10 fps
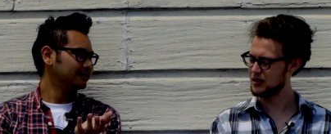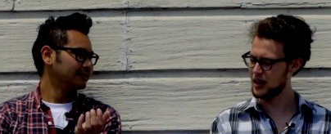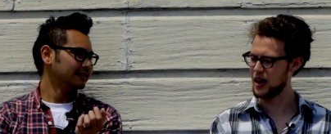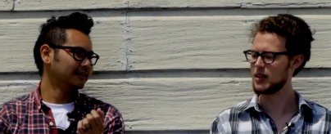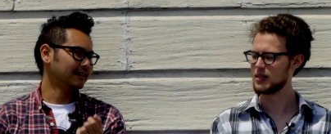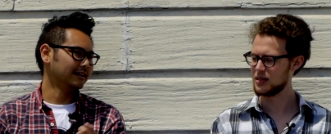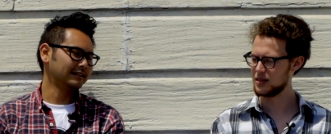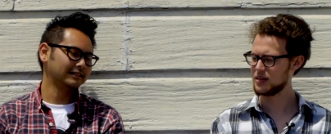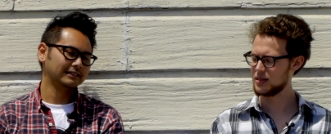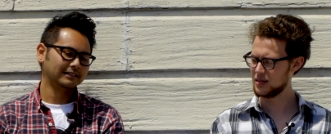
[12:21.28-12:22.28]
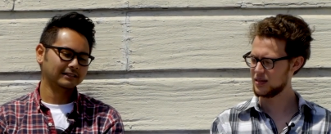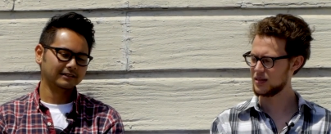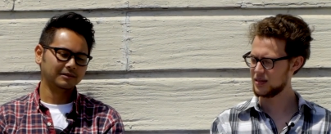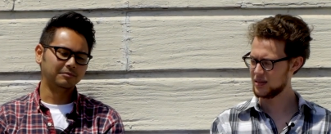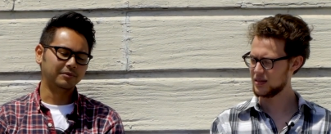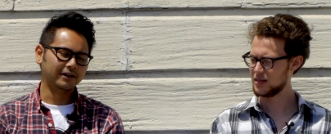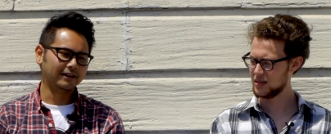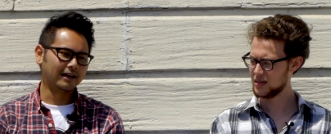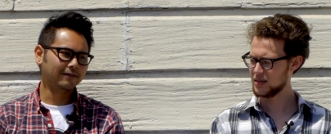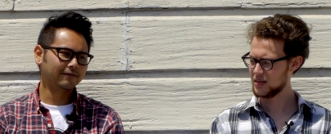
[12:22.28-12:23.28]
Speaker 1: Yeah. Like,
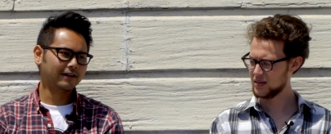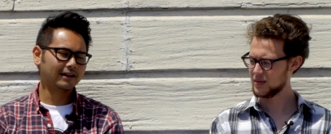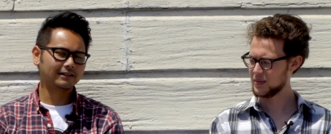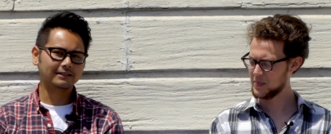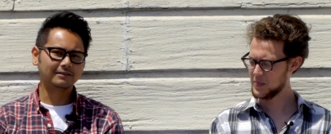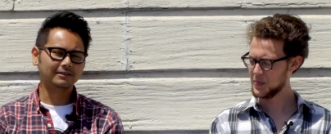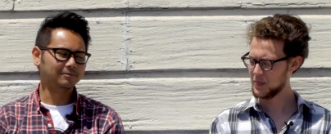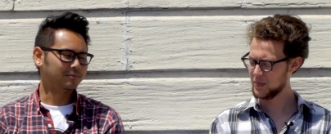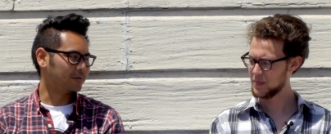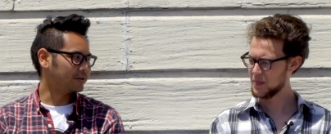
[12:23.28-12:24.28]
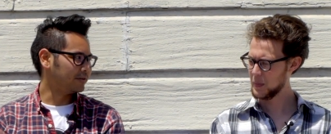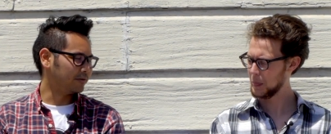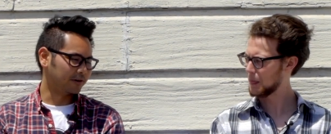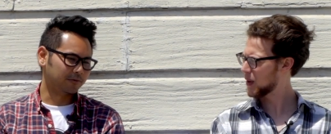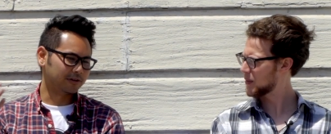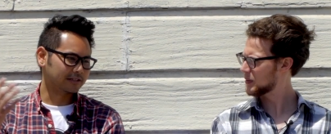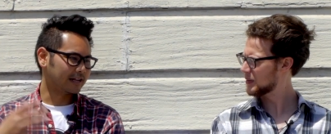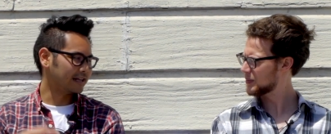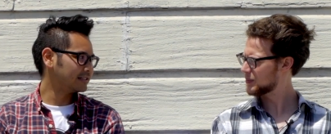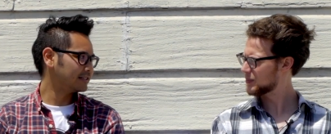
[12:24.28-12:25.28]
but I've had barbecue where it wasn't
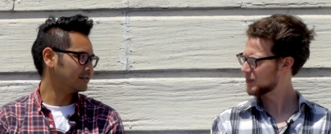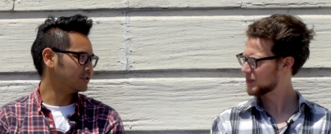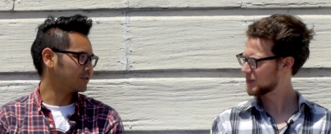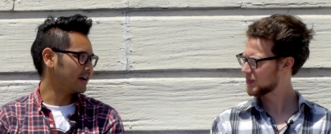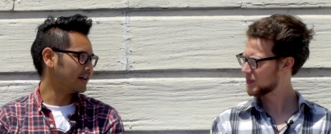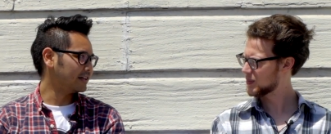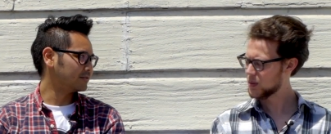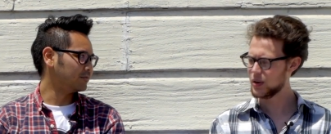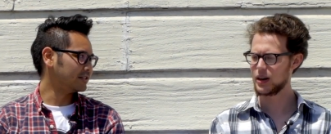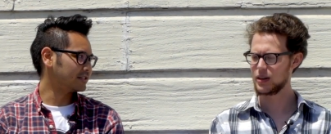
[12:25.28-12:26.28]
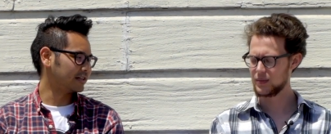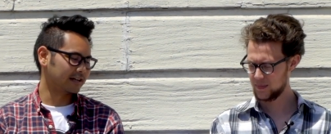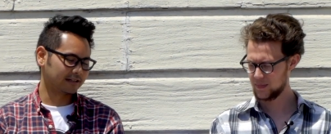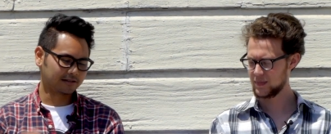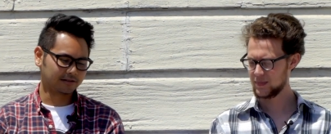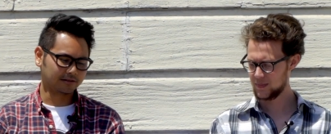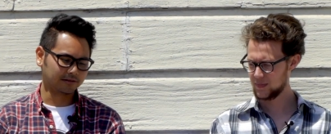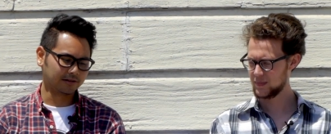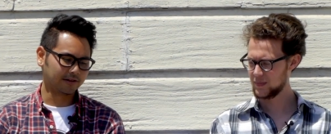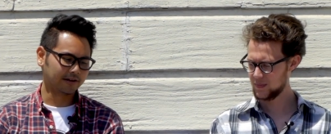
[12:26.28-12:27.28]
as so dry as right. one side
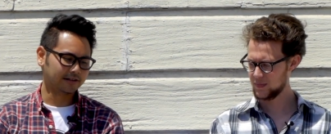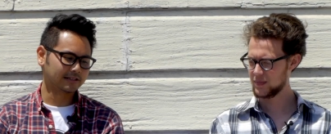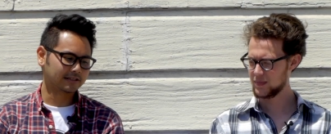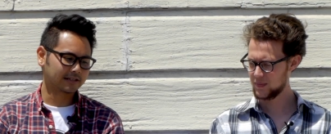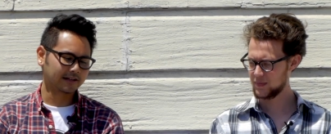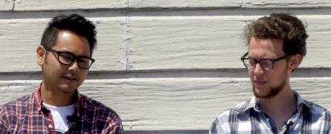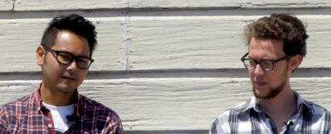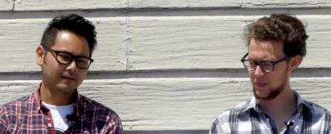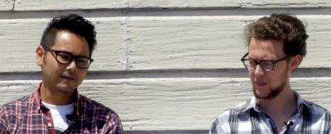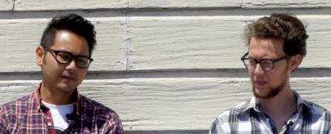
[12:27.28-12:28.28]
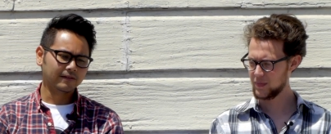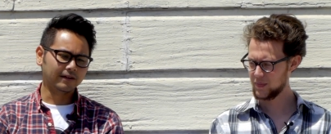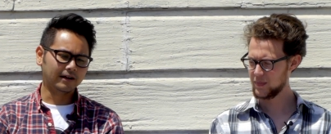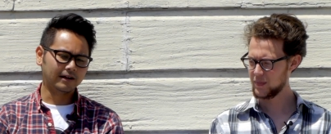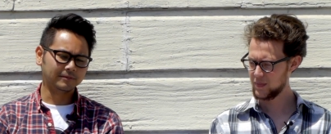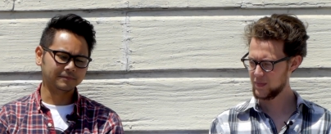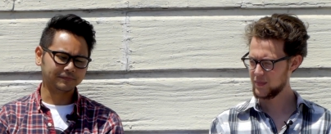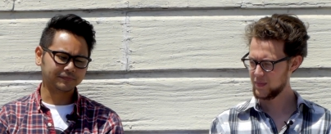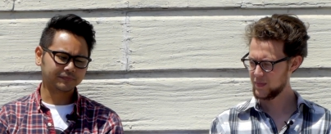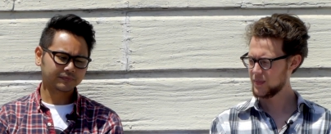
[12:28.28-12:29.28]
to another. It's just like,
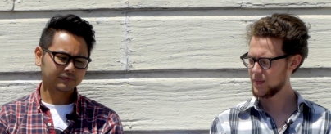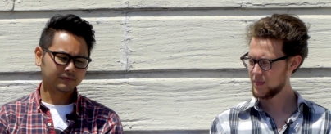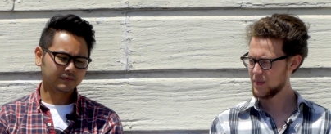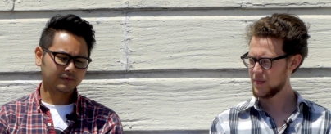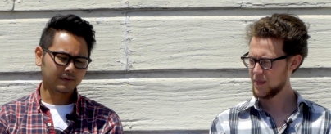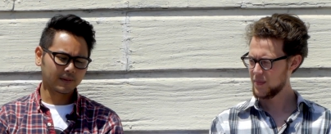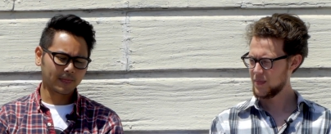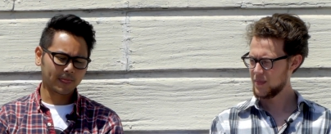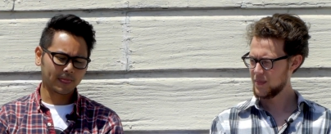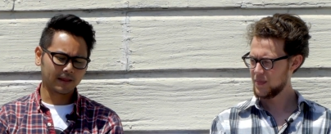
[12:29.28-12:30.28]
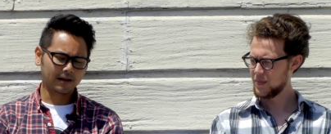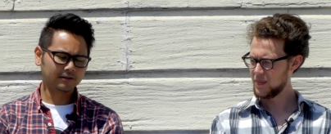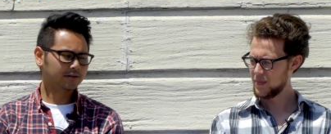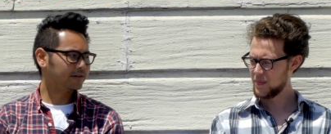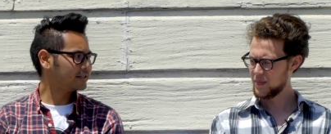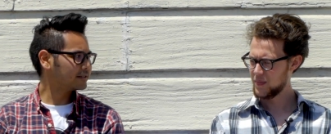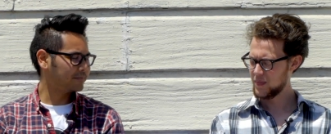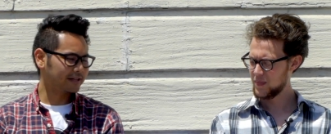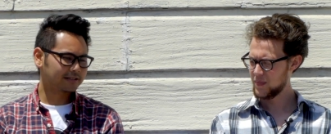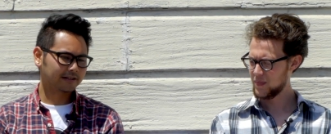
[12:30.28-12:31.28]
um, I don't know. They just
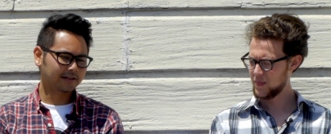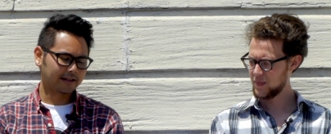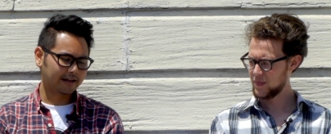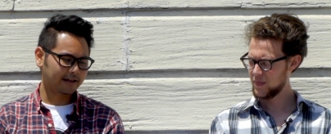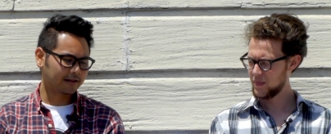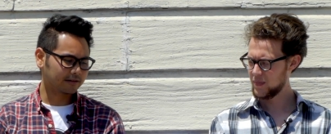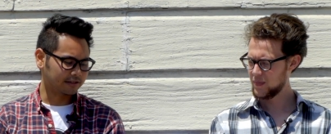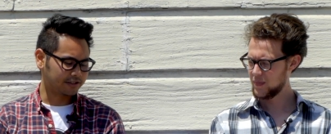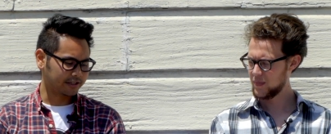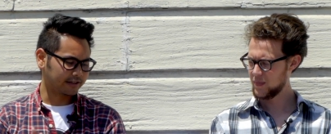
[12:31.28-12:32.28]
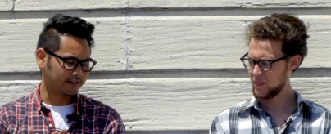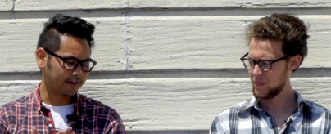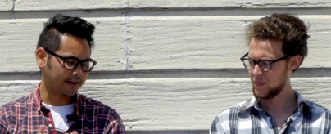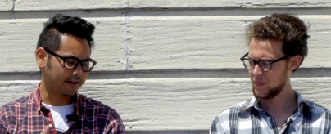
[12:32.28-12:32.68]
basically laid out the chicken right